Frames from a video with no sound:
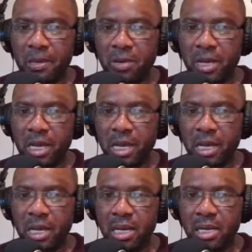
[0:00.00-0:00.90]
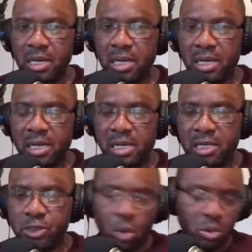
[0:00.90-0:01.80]
Okay.
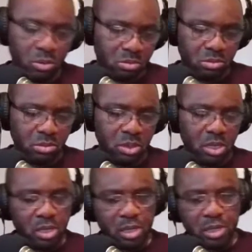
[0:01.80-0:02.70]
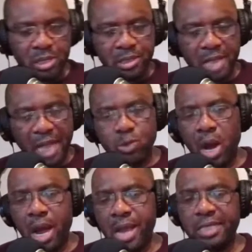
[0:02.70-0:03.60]
So that's
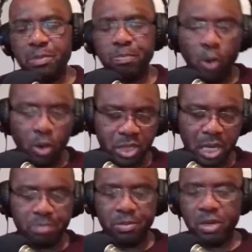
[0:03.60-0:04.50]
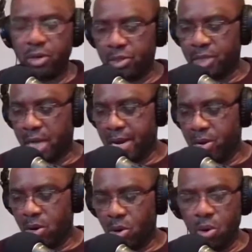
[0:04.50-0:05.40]
why it's important, because I
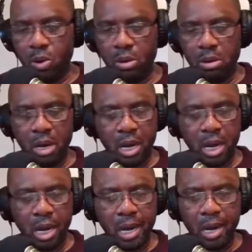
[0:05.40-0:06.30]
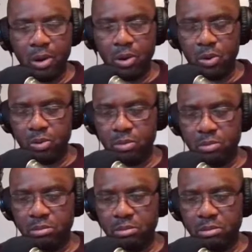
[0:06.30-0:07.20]
know how
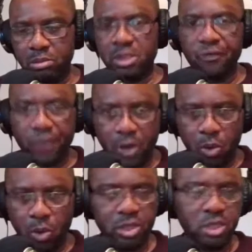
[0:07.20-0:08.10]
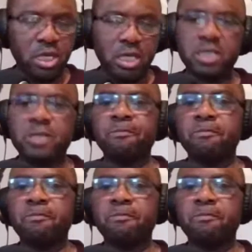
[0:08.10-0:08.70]
difficult it is